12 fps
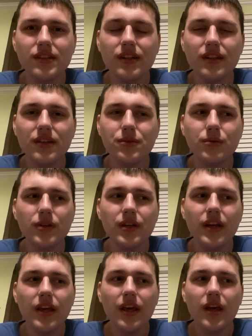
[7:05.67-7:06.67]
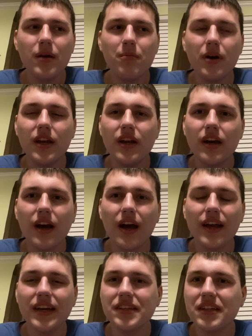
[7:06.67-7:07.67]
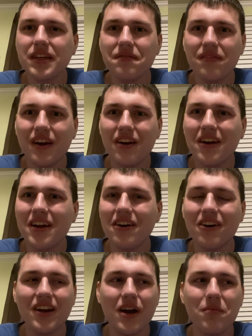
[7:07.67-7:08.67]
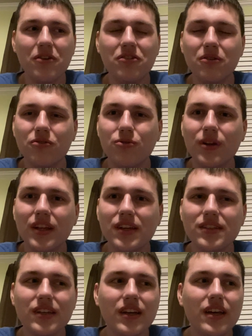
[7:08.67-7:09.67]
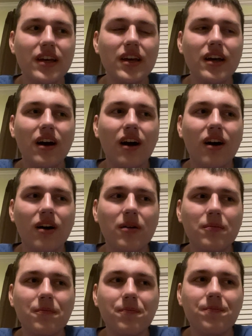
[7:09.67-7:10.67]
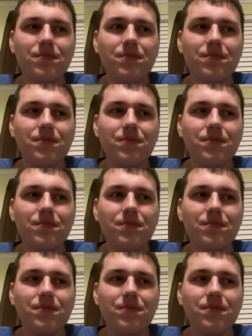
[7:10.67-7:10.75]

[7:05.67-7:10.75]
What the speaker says: in this one, but I guess it can vary on how much you enjoy these. Haven't